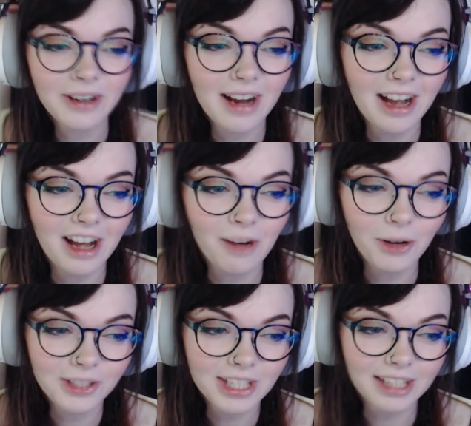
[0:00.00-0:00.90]

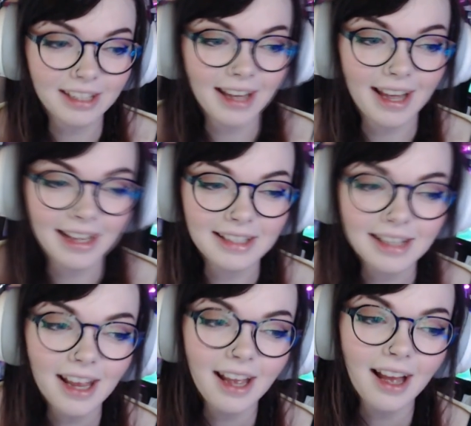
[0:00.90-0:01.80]
watching, and
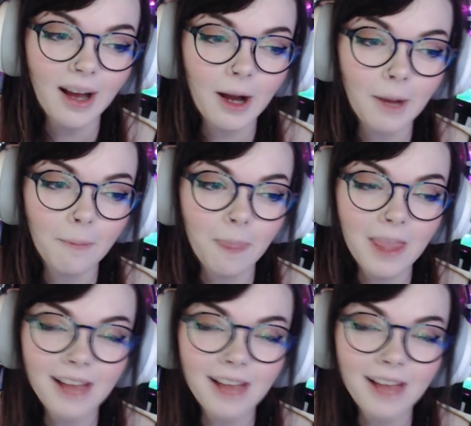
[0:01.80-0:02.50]
yeah,